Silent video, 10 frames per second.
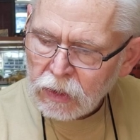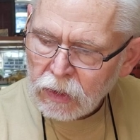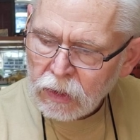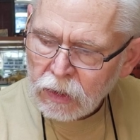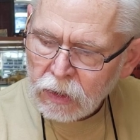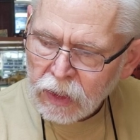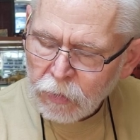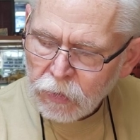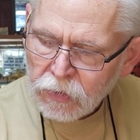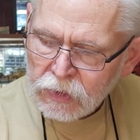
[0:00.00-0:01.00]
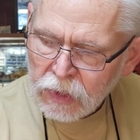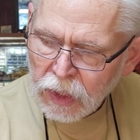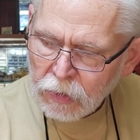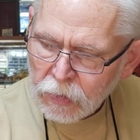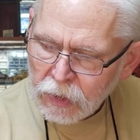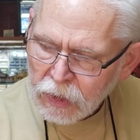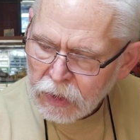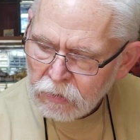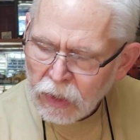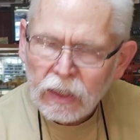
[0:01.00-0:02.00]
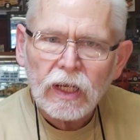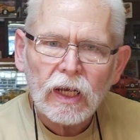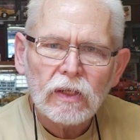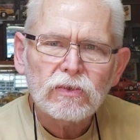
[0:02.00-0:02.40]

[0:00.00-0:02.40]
I can't remember his name. I didn't write it down,